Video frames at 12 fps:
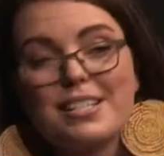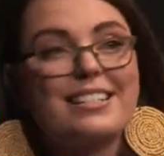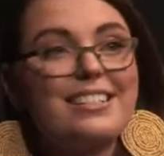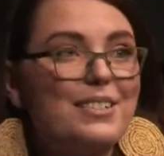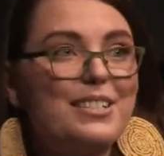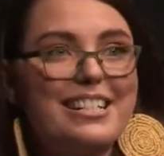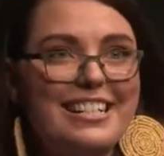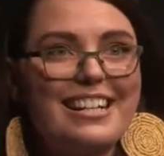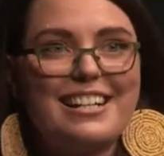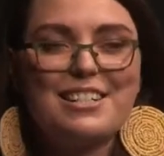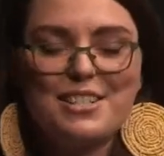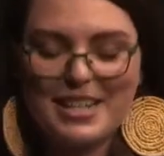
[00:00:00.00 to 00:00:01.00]
acknowledging
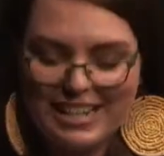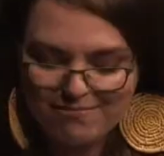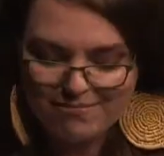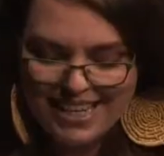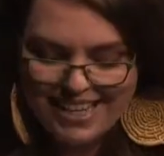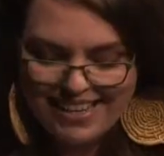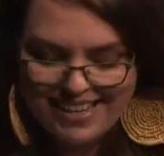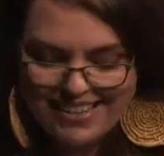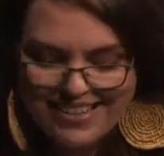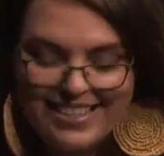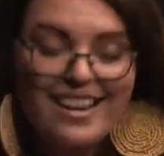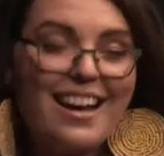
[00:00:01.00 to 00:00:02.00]
country.
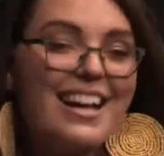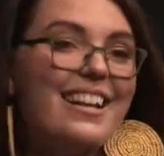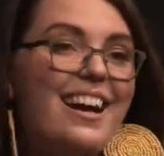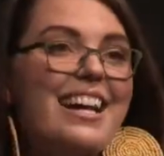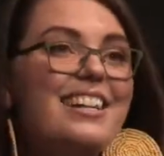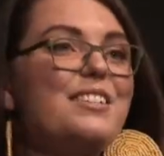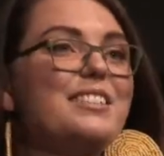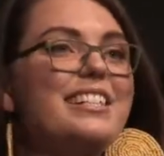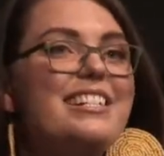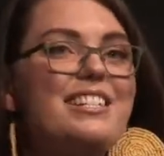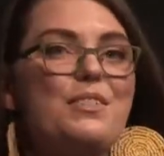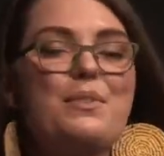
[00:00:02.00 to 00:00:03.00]
Tonight, I
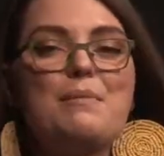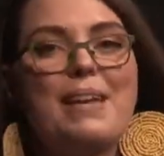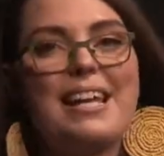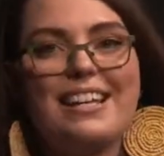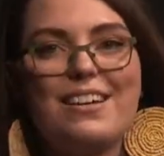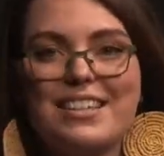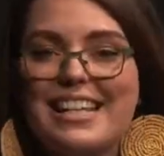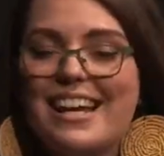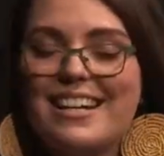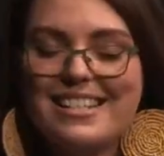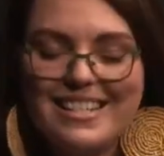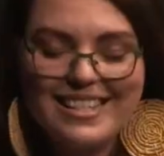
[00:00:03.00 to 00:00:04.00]
acknowledge that we meet on the
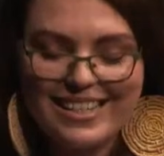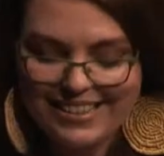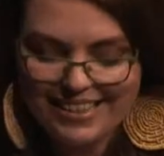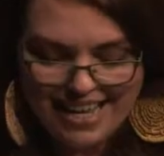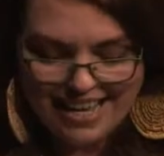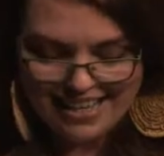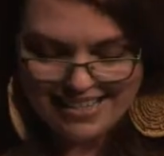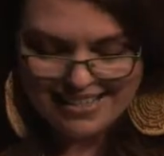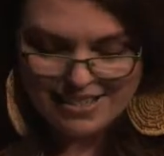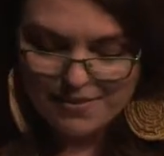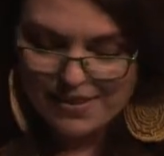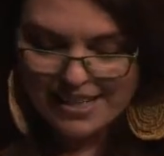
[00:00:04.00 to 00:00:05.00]
unceded
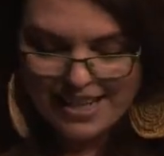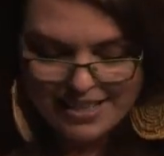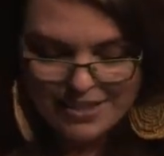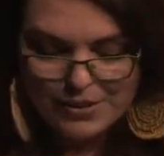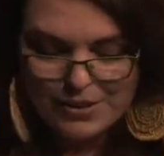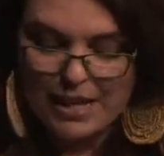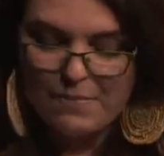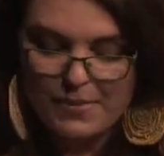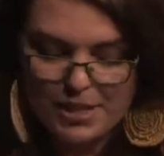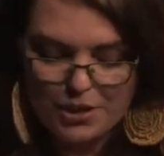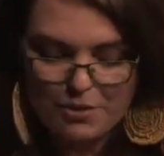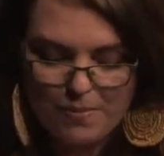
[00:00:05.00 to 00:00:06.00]
lands of the Gadigal and
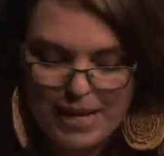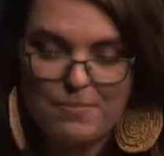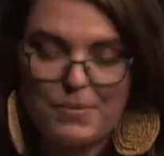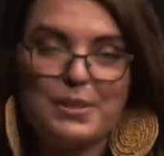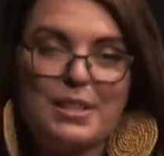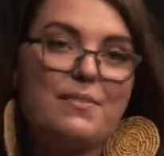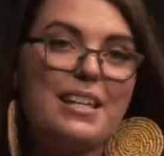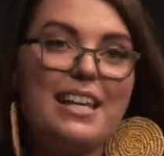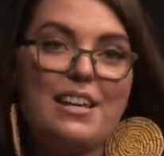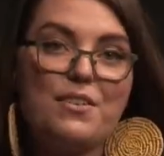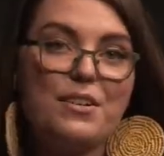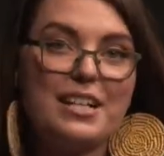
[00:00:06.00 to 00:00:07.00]
Bidjigal people of the
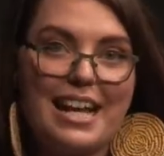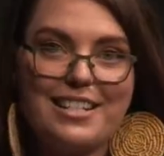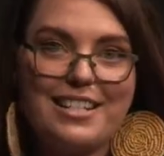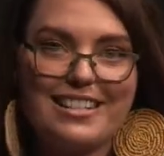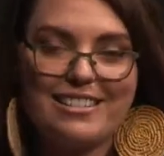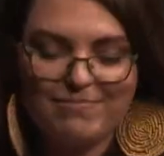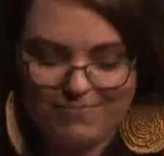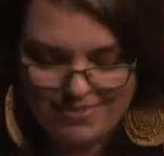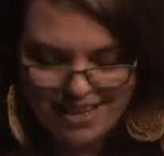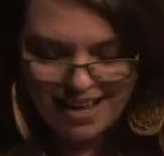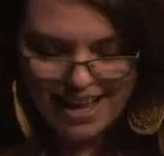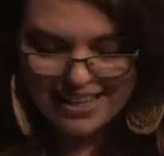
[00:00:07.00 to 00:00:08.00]
Eora Nation.
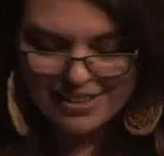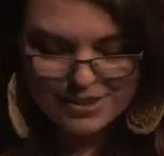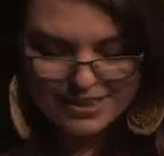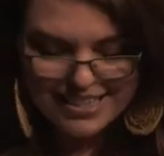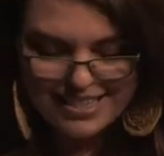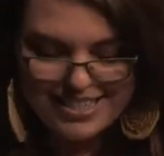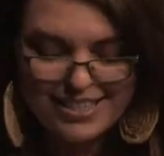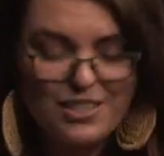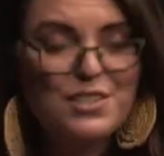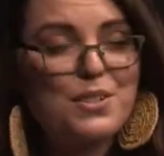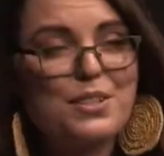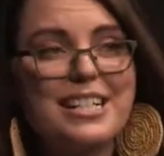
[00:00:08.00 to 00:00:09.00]
I acknowledge that
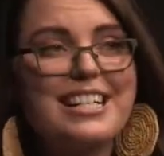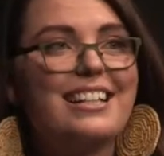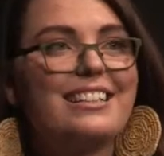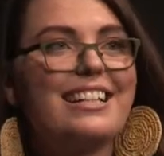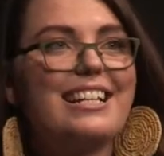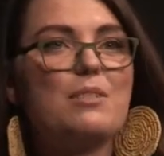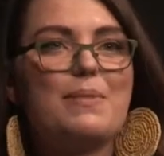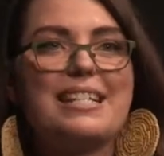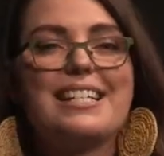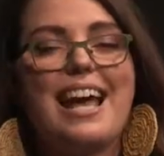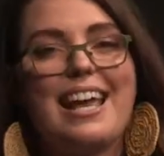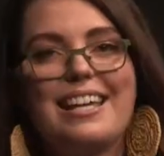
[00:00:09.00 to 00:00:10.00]
storytelling has been
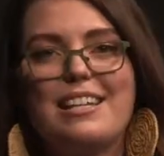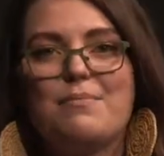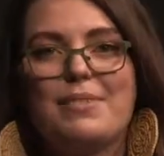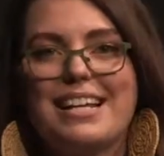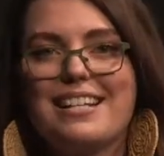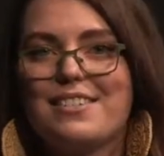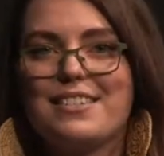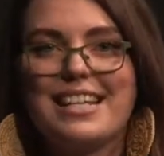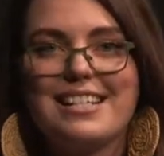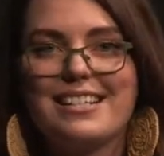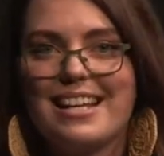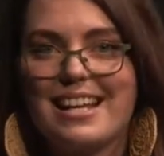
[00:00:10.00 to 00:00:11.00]
taking place on
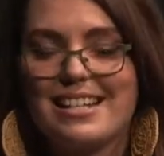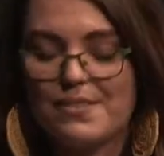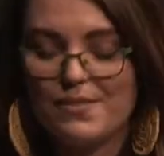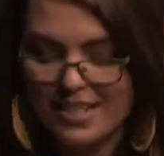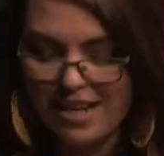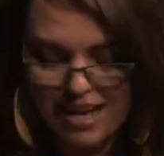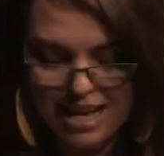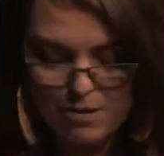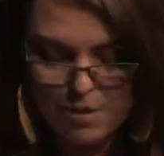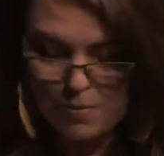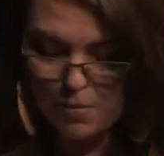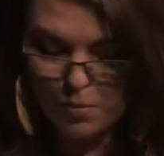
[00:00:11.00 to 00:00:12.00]
these lands for time
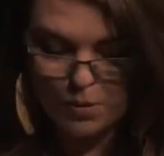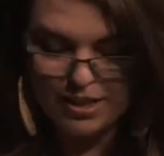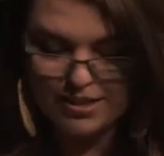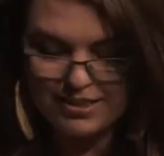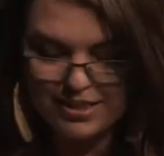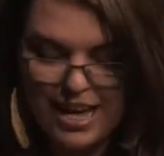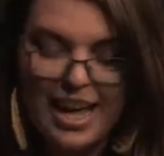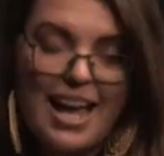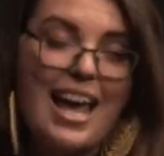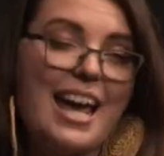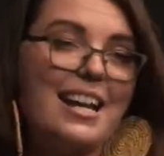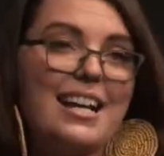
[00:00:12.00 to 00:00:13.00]
immemorial,
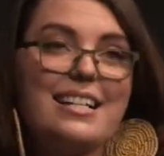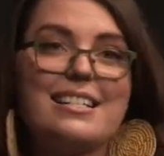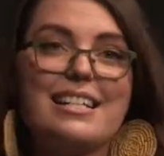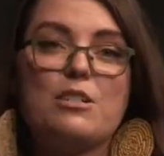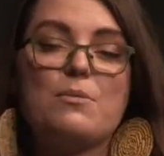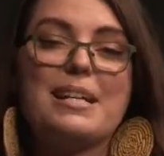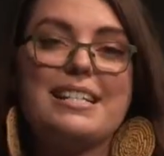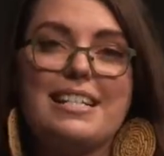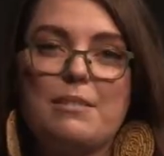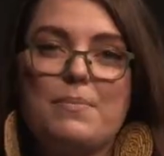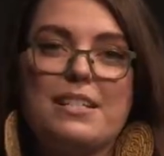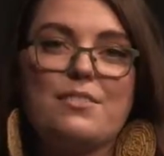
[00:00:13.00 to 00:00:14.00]
and I extend my
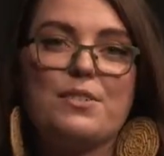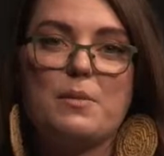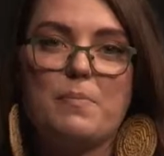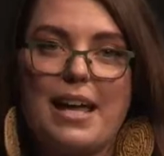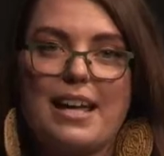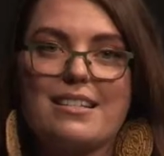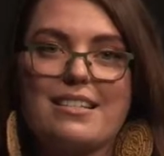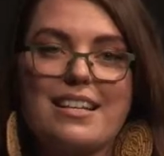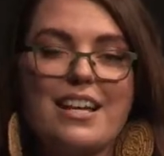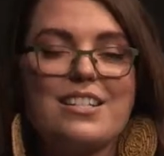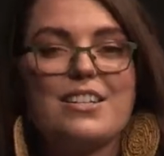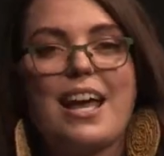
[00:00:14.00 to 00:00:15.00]
deepest respects
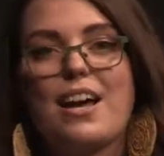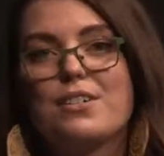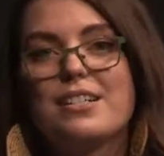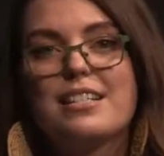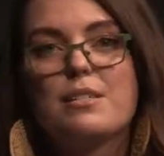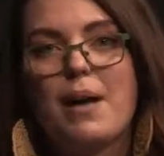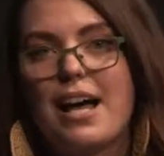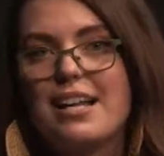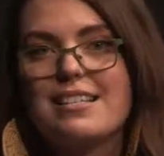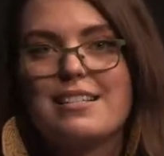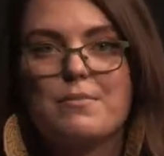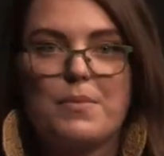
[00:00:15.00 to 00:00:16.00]
to elders
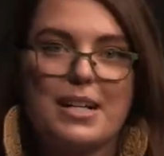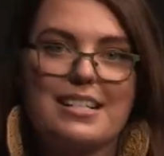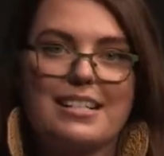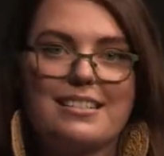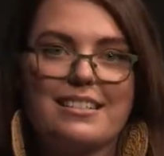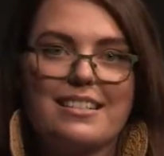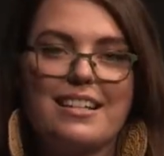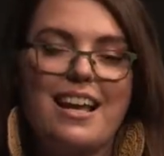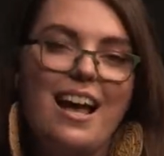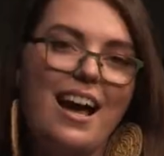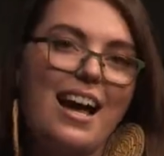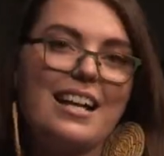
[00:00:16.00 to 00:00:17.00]
past and present.
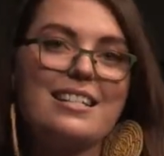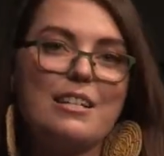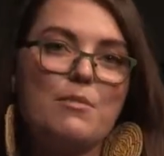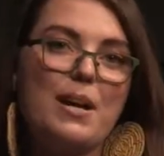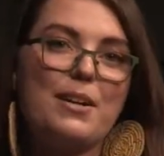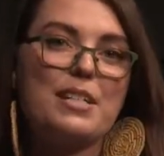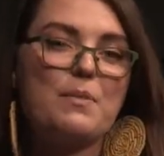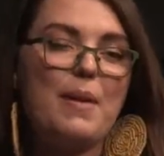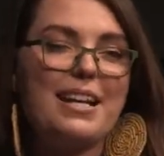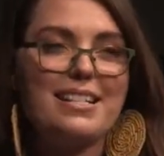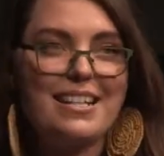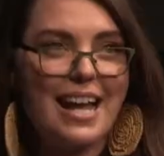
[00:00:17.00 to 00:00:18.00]
I extend my
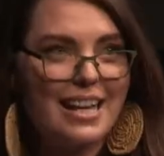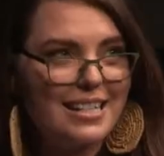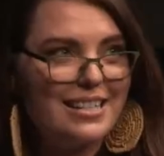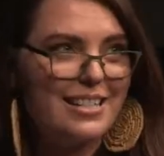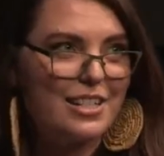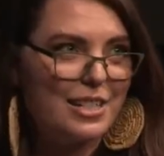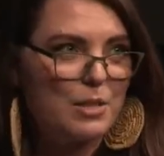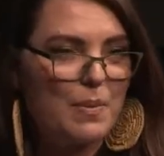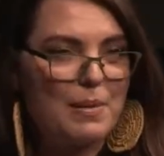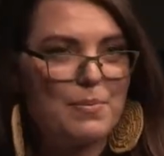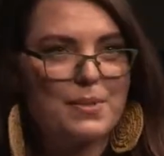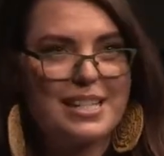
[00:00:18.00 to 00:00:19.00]
respects to any Indigenous peoples